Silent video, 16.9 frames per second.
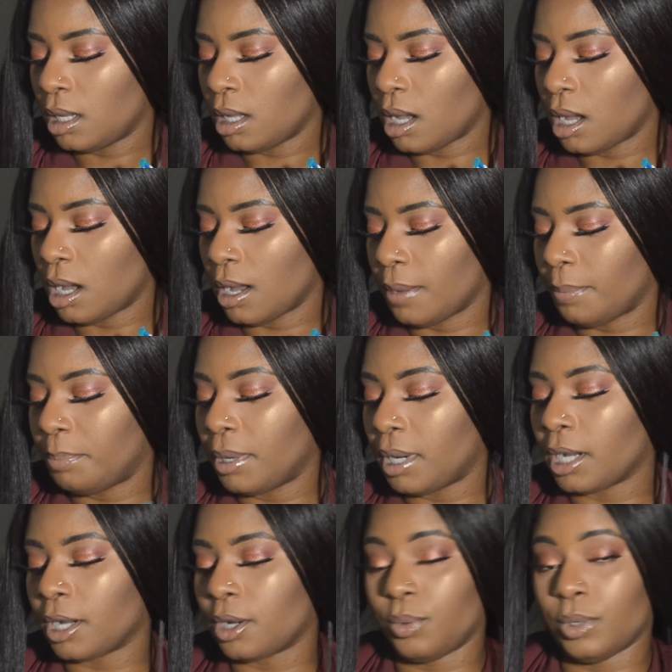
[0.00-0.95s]

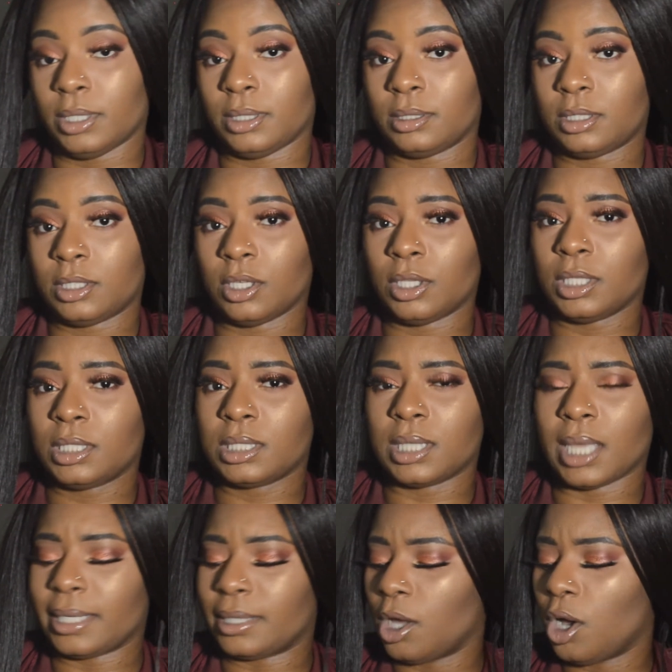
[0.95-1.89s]
punk one. So it's
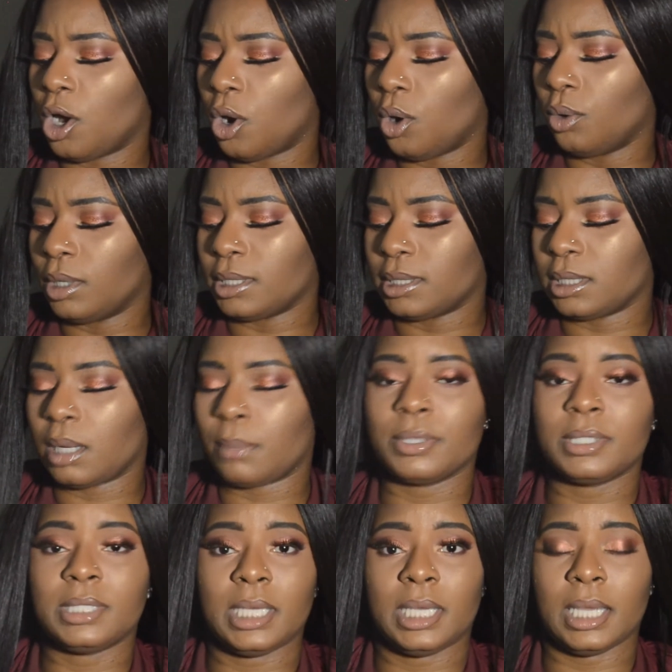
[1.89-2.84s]
like the hold is
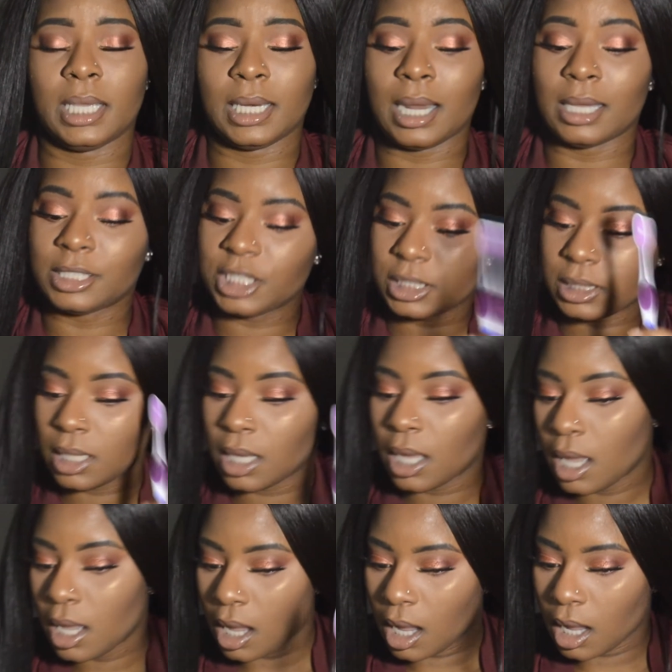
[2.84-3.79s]
number 10. And I just
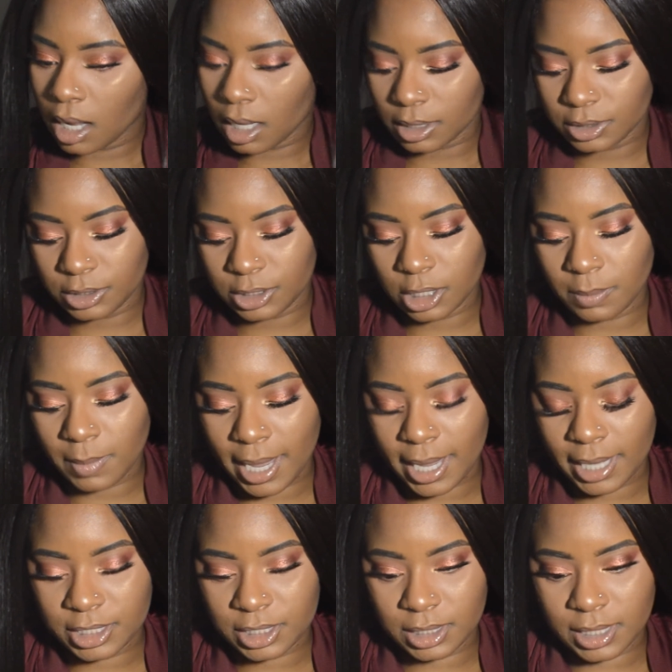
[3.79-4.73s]
gel my
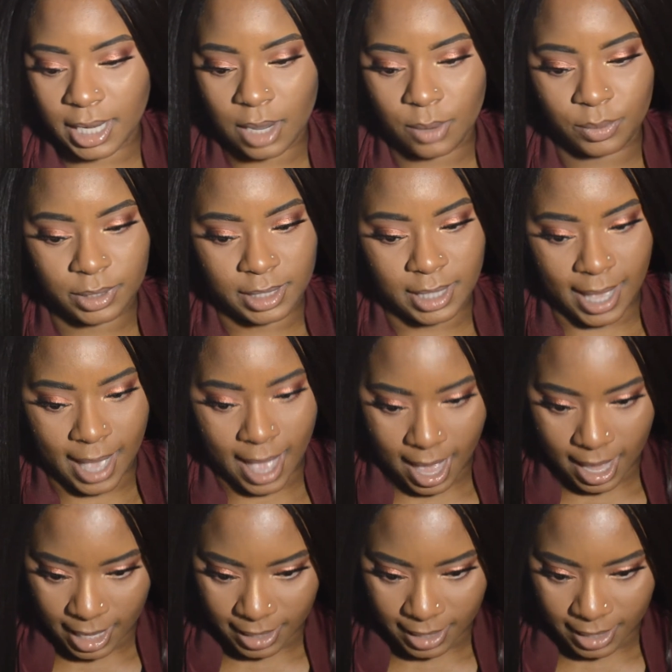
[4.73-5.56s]
edges down with that.